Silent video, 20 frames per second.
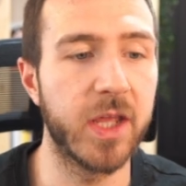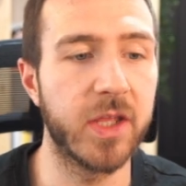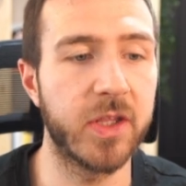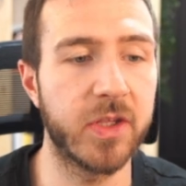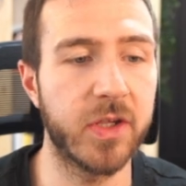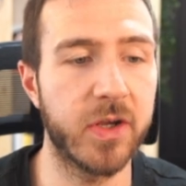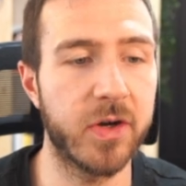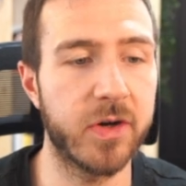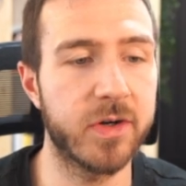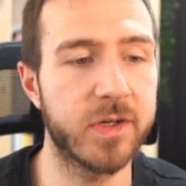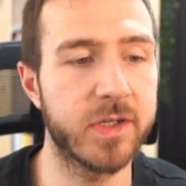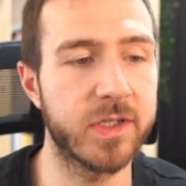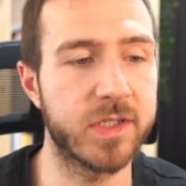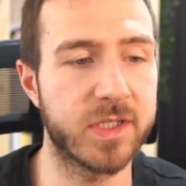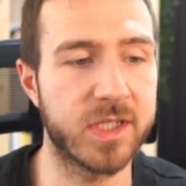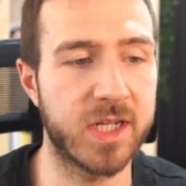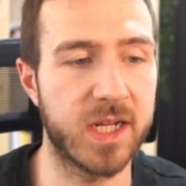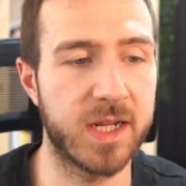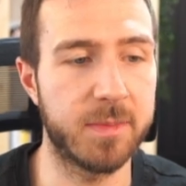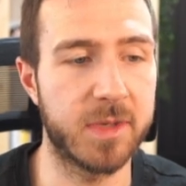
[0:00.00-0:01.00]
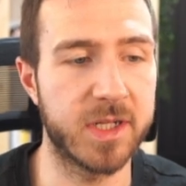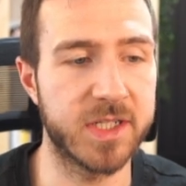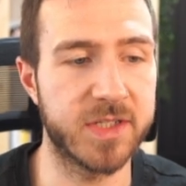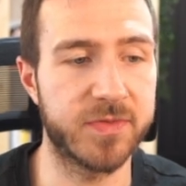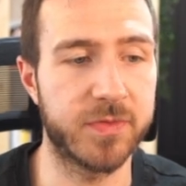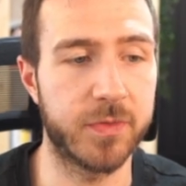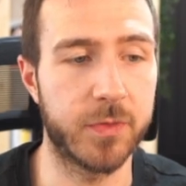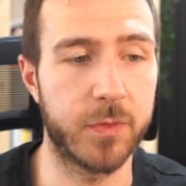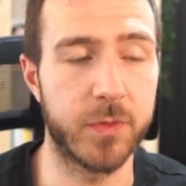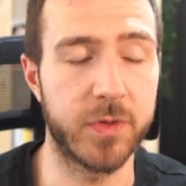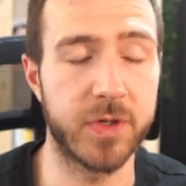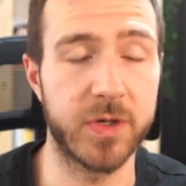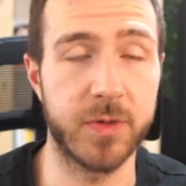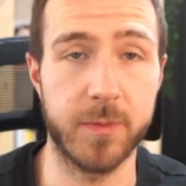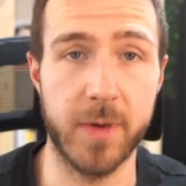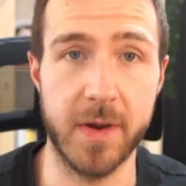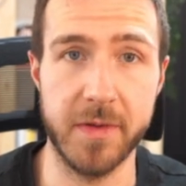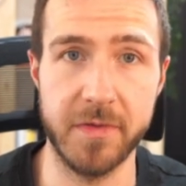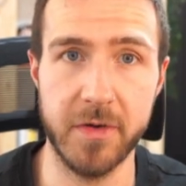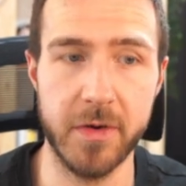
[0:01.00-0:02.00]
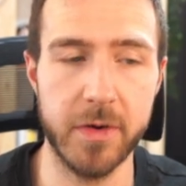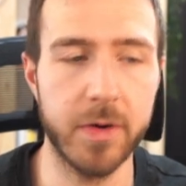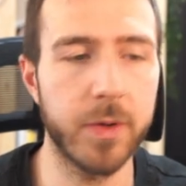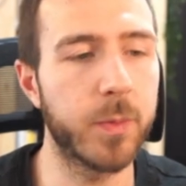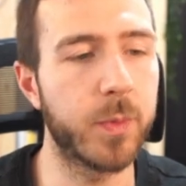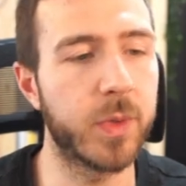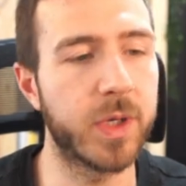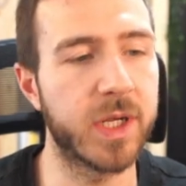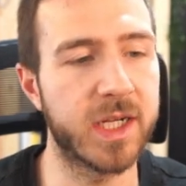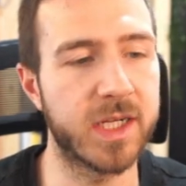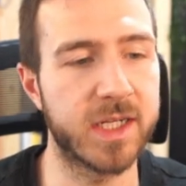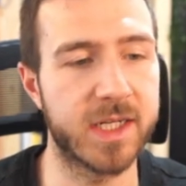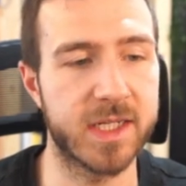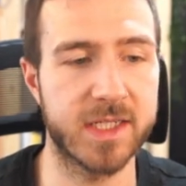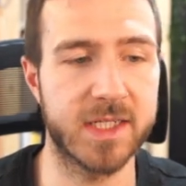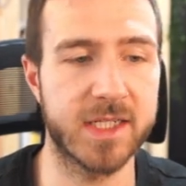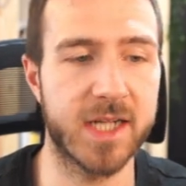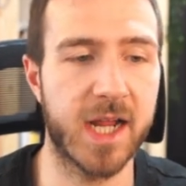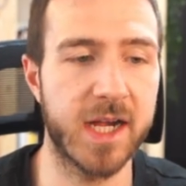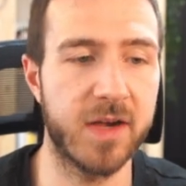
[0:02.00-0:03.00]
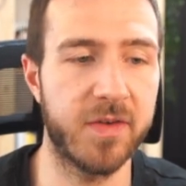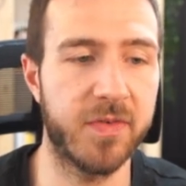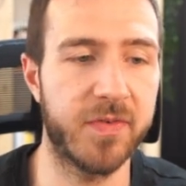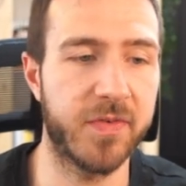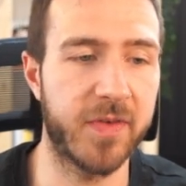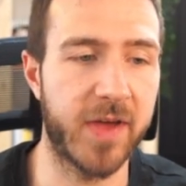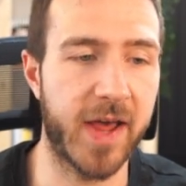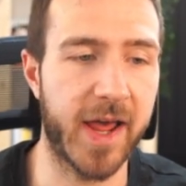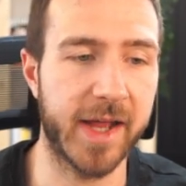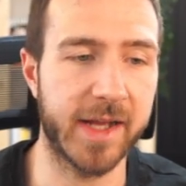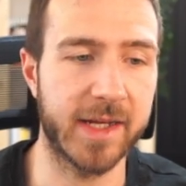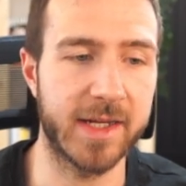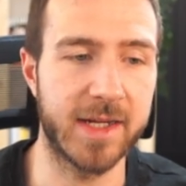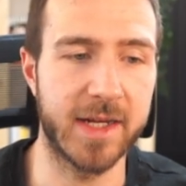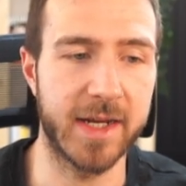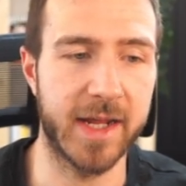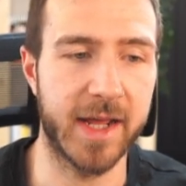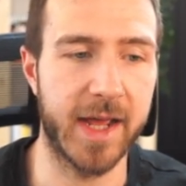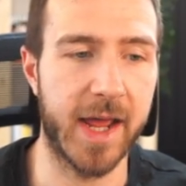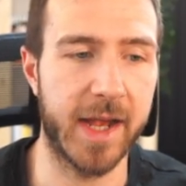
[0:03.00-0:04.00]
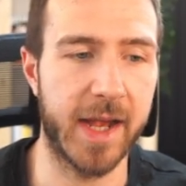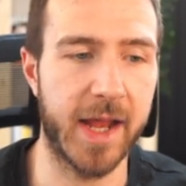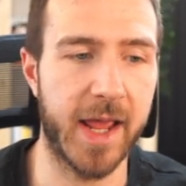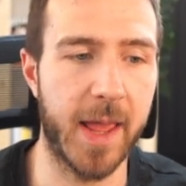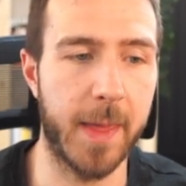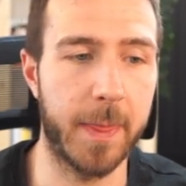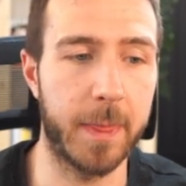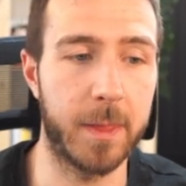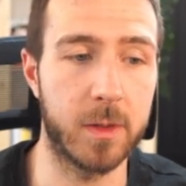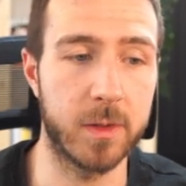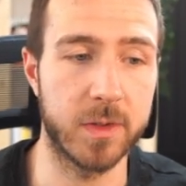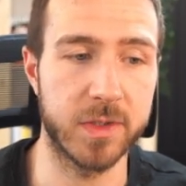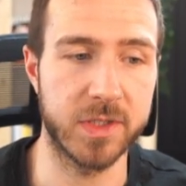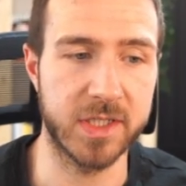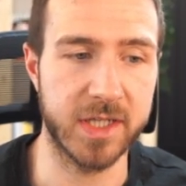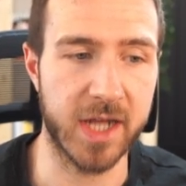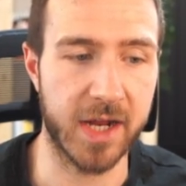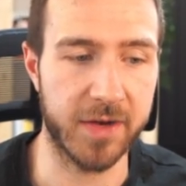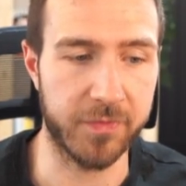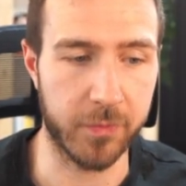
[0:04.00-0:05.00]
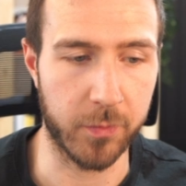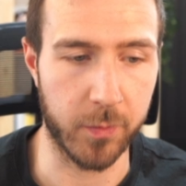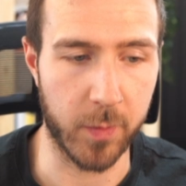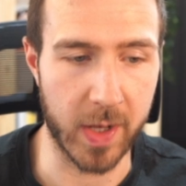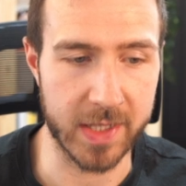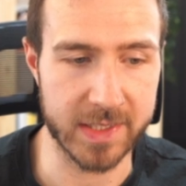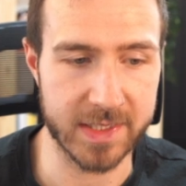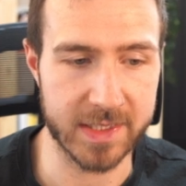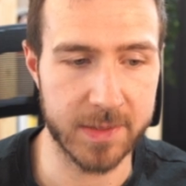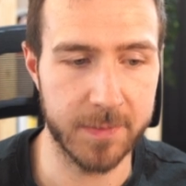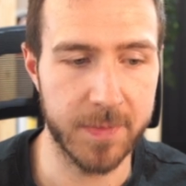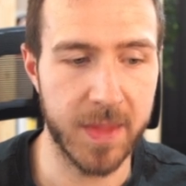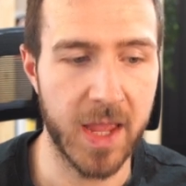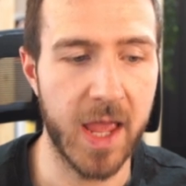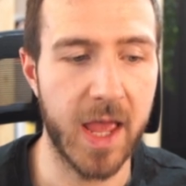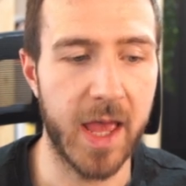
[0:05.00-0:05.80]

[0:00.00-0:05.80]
Here, the same as for the render, we need a side effect that handles that for us.